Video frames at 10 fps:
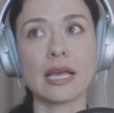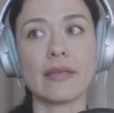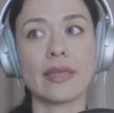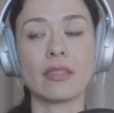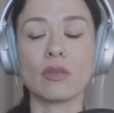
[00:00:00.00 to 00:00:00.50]

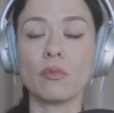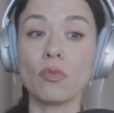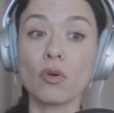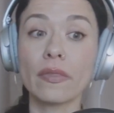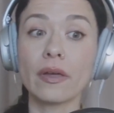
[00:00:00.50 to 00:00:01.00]
and that the
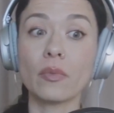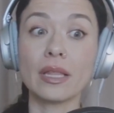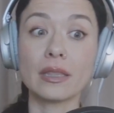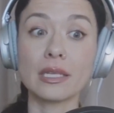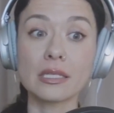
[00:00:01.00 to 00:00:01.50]
more that we
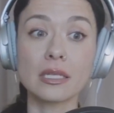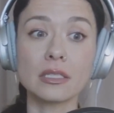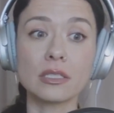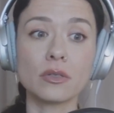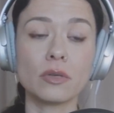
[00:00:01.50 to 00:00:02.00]

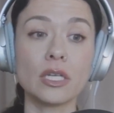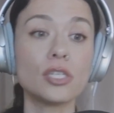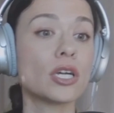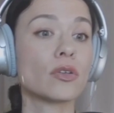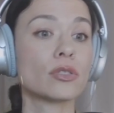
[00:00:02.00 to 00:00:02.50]
listen to
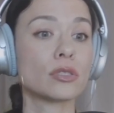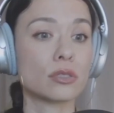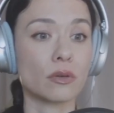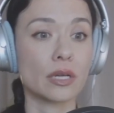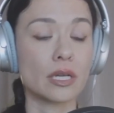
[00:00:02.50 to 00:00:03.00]
each other's
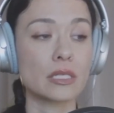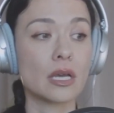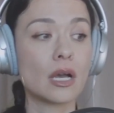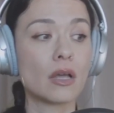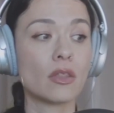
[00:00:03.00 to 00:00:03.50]
stories,
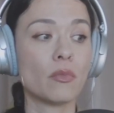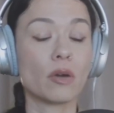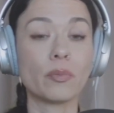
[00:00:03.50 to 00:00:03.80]
the more